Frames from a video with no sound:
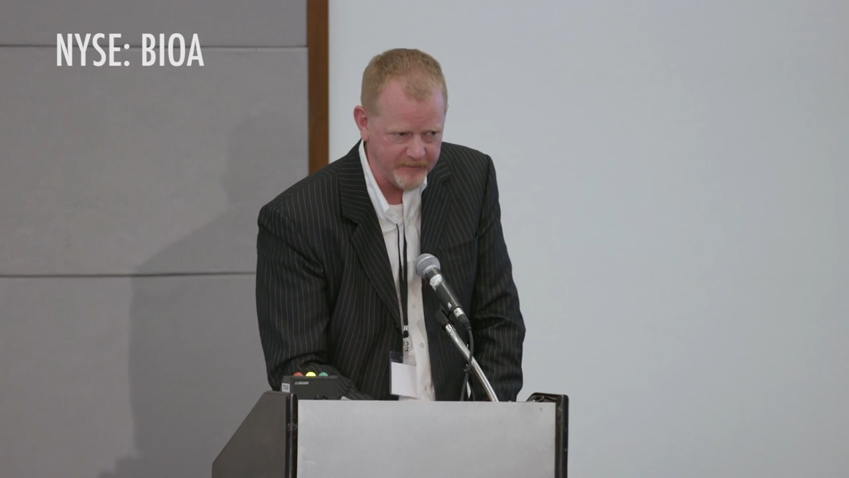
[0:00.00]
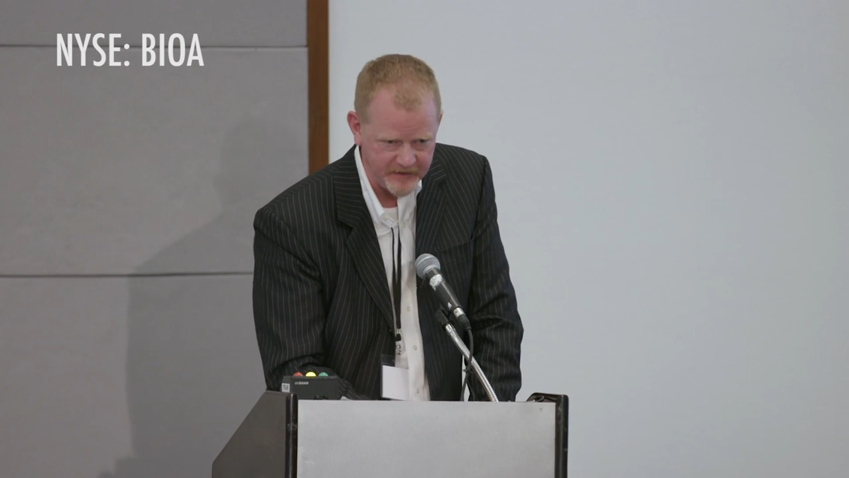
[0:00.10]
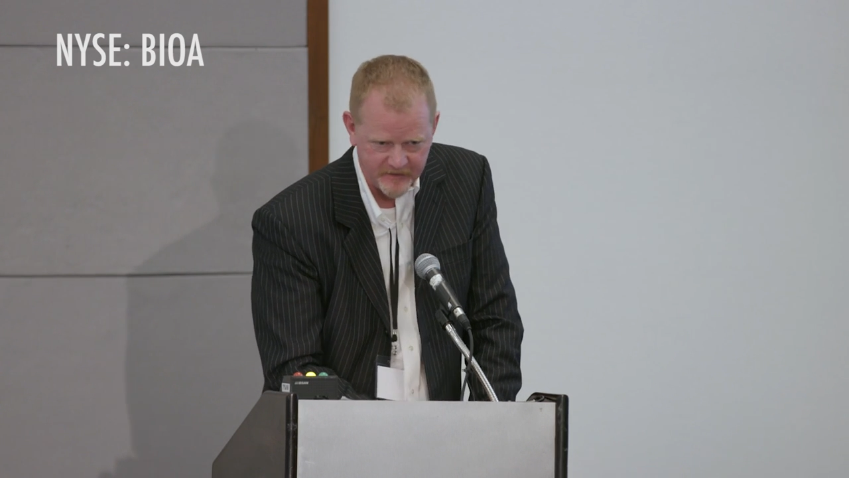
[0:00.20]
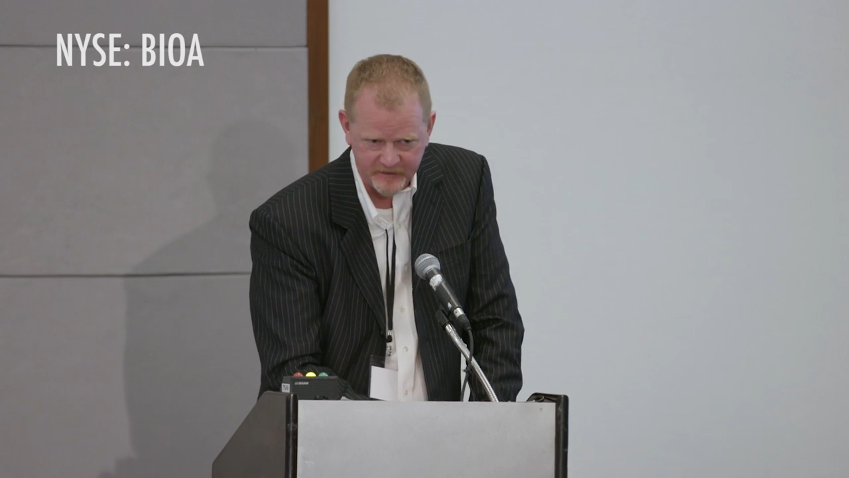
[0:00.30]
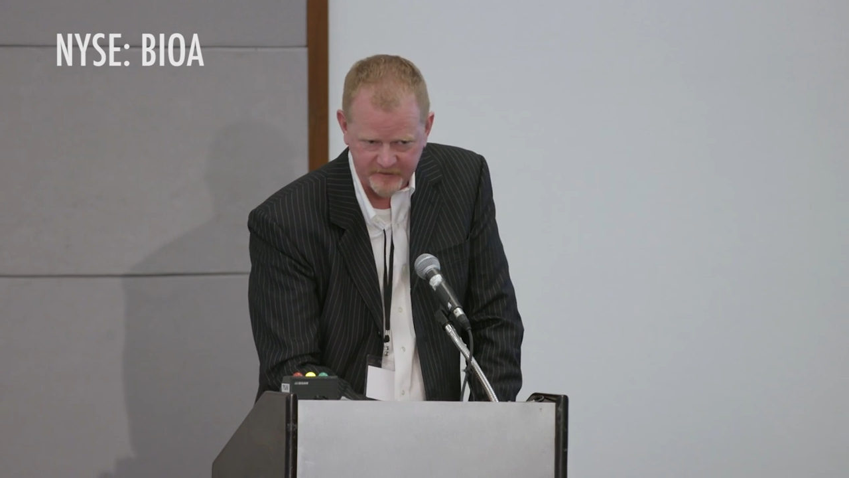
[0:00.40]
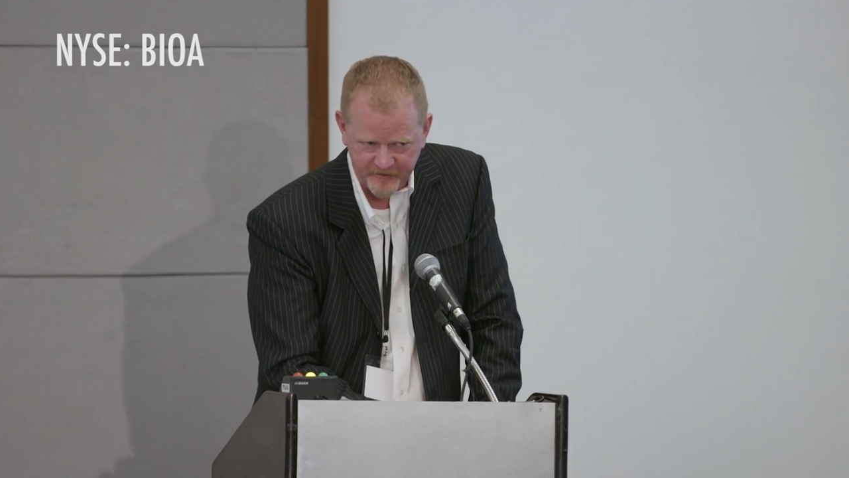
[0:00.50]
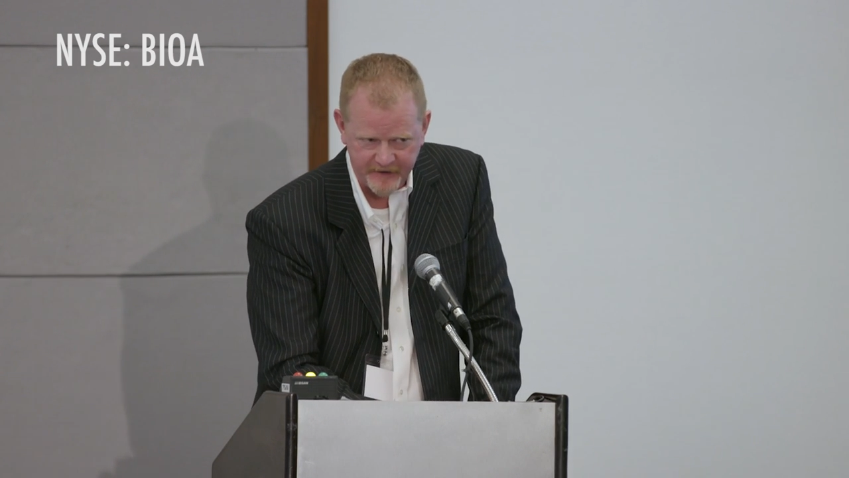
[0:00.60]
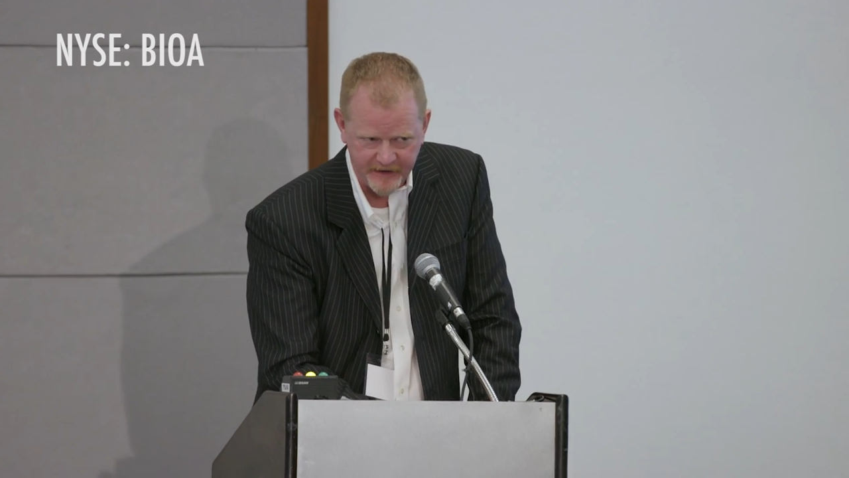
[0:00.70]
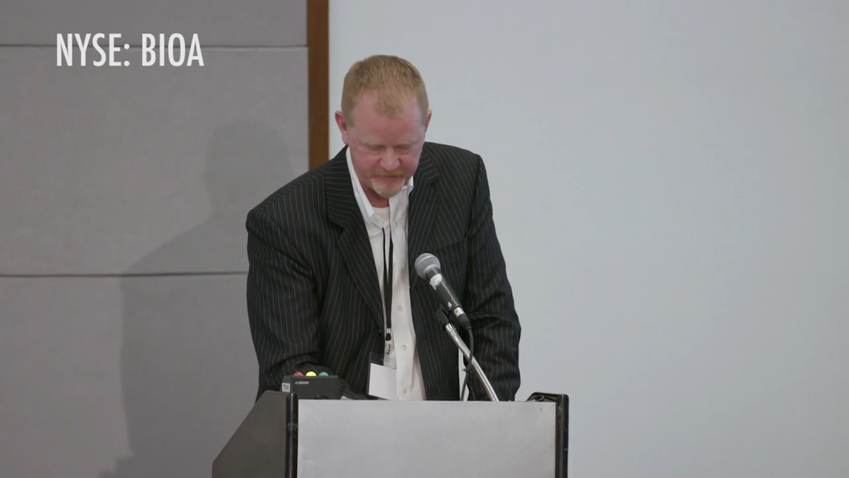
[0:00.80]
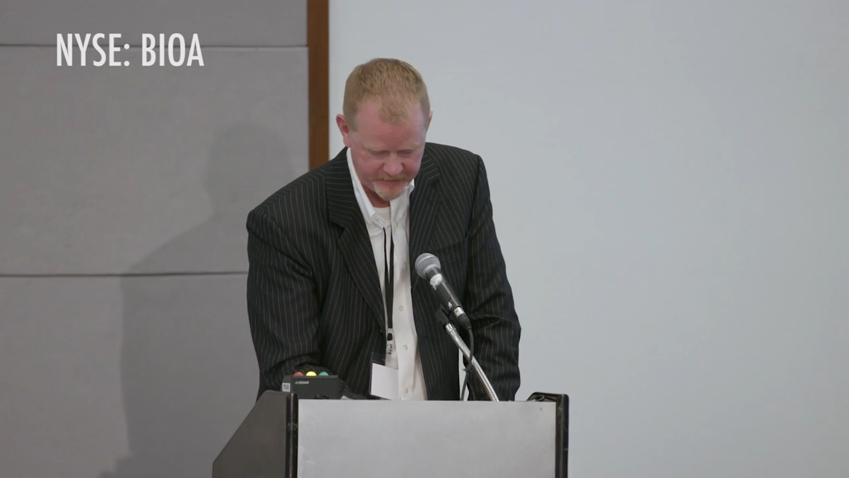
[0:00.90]
might think to
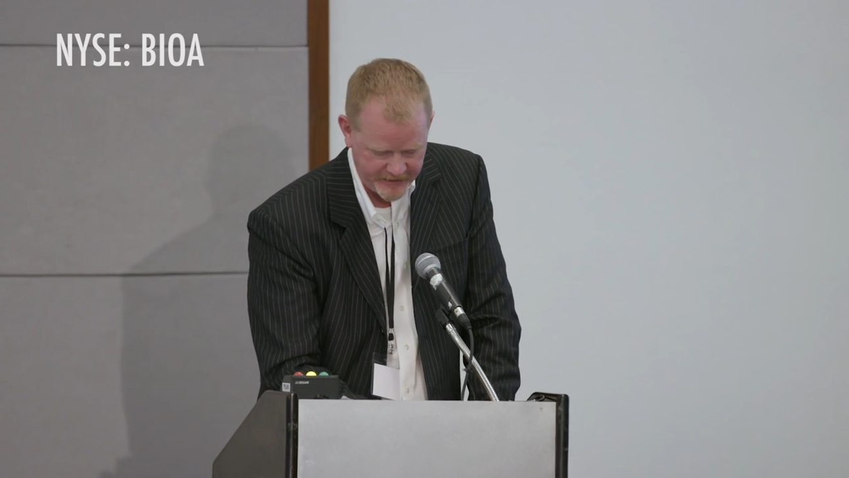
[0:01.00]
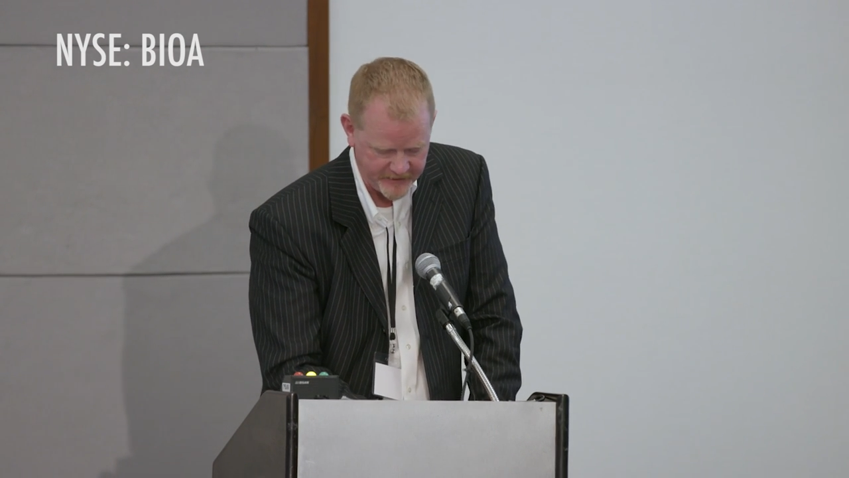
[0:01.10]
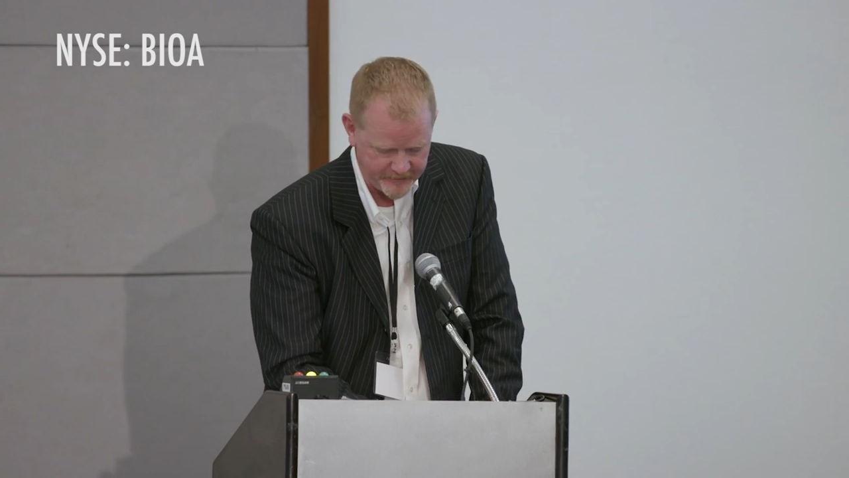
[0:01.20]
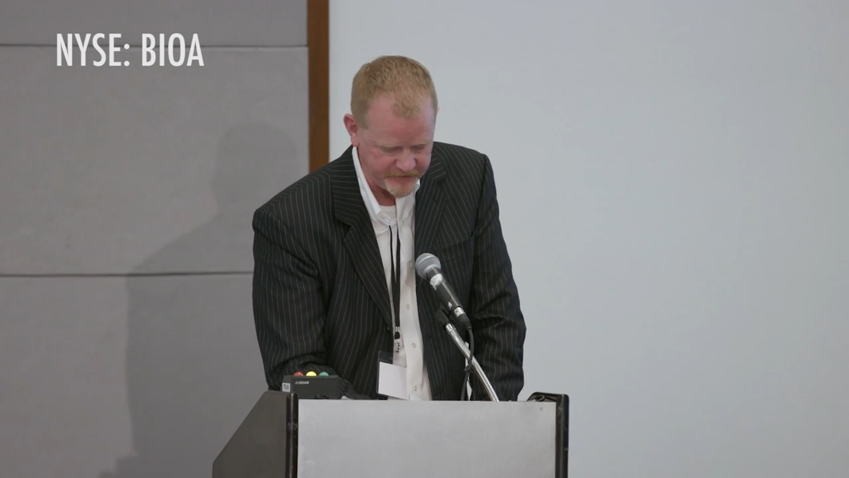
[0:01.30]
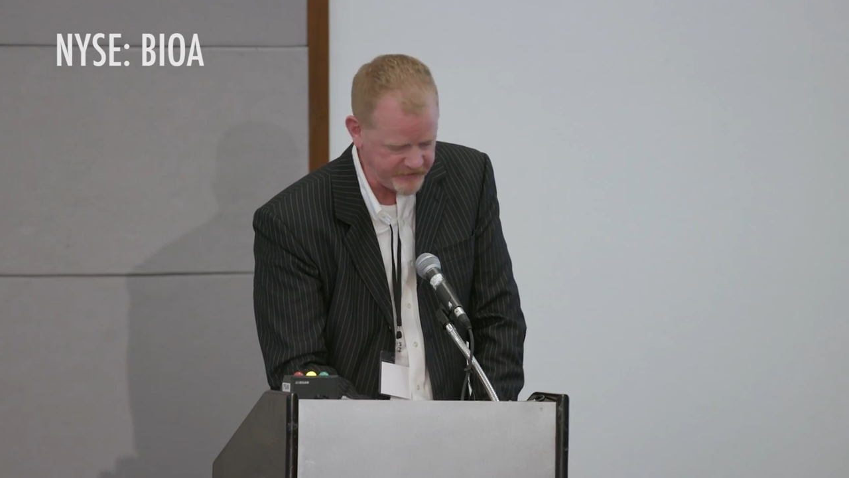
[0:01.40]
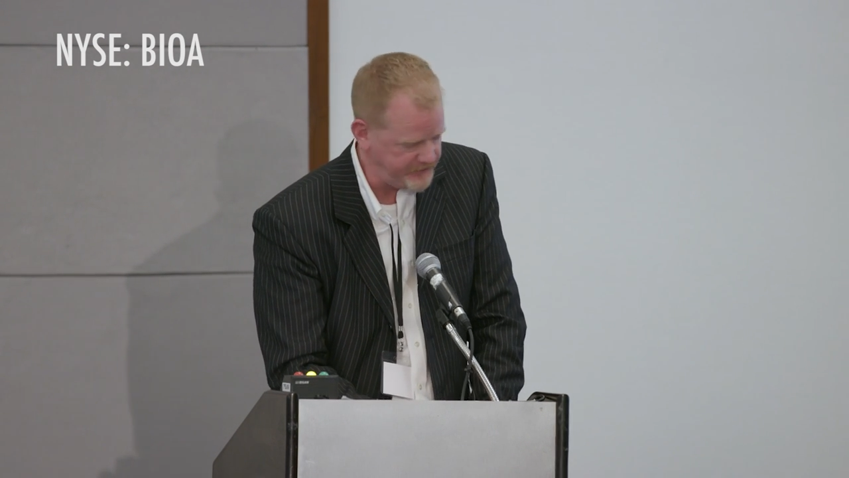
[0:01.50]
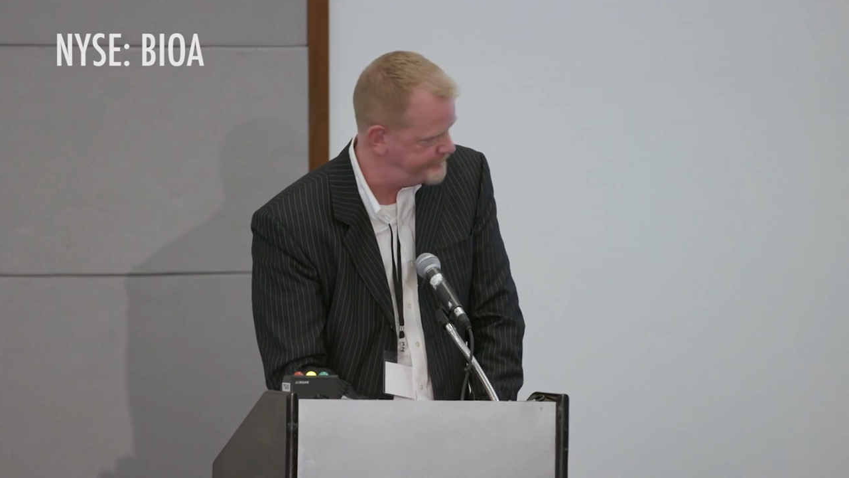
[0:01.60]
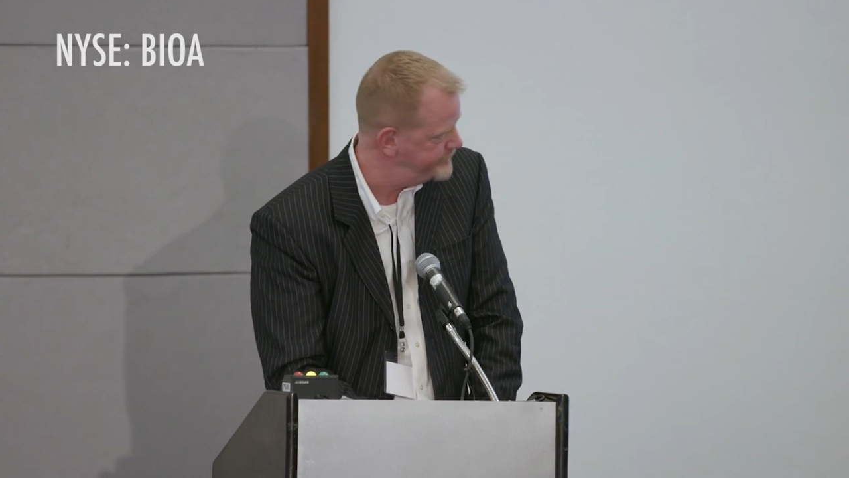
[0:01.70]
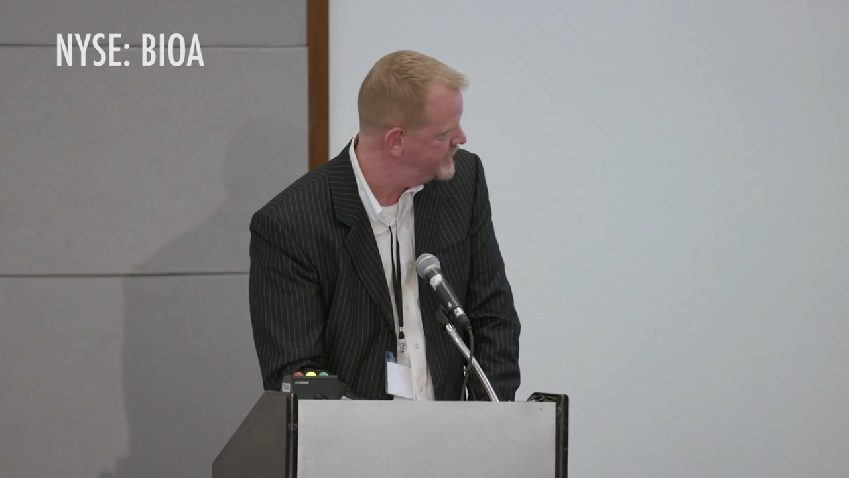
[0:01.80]
finance plant number two.